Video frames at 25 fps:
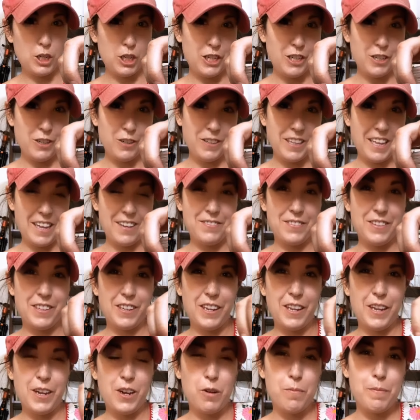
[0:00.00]
left in
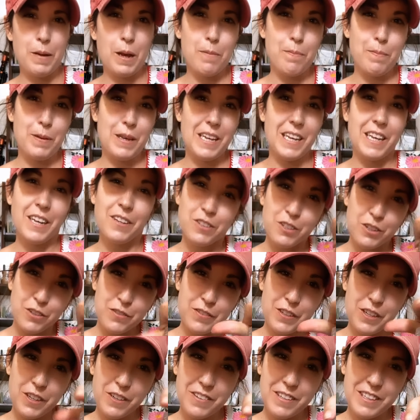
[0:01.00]
here might be
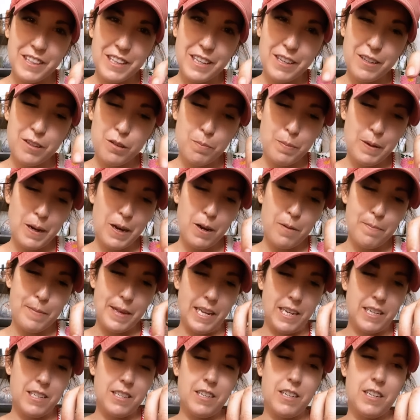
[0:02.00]
interfering with the
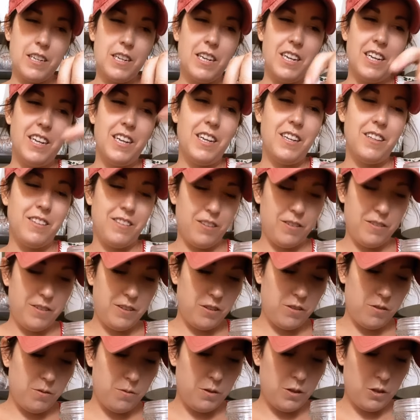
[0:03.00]
experiment. So
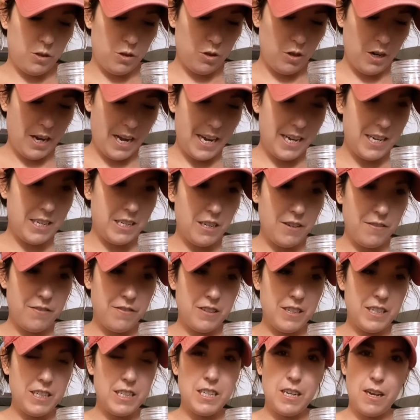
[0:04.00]
we'll try a different
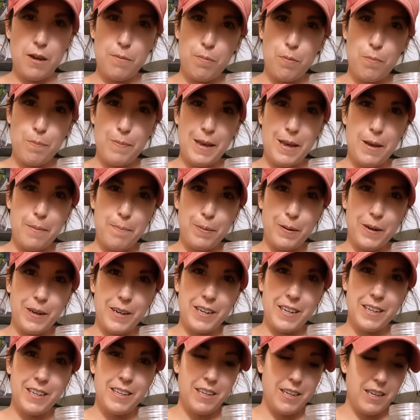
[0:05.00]
type of paper,
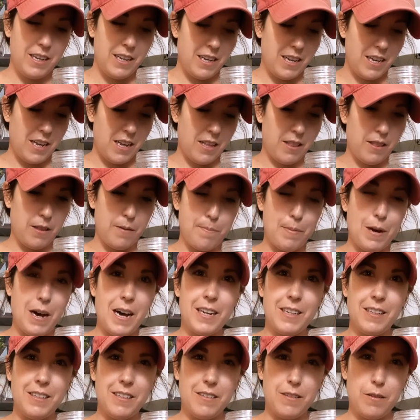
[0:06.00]
and the bottle
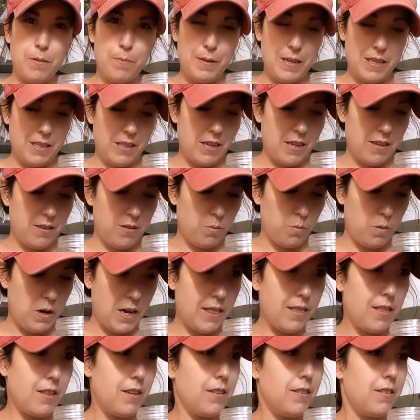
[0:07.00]
is a bit less wet
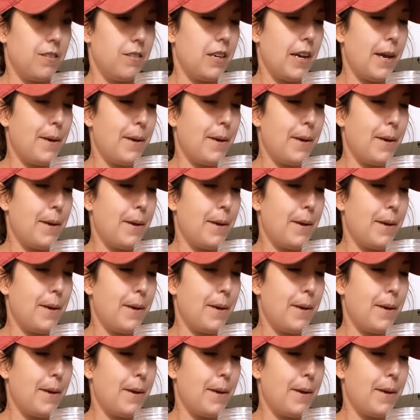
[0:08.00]
this time.